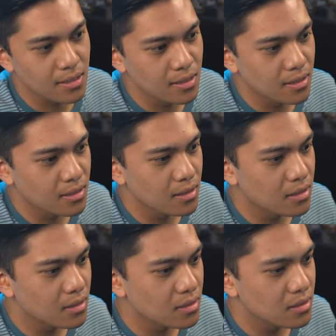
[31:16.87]

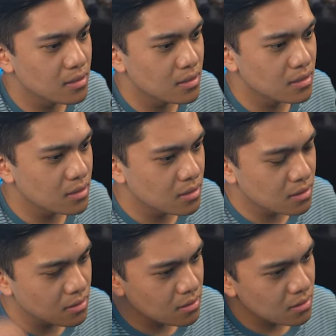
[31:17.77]

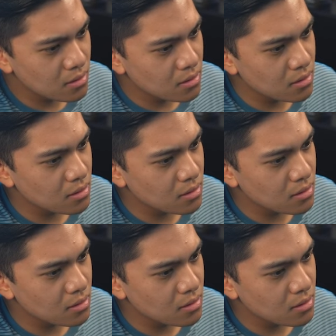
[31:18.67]
(no one is talking)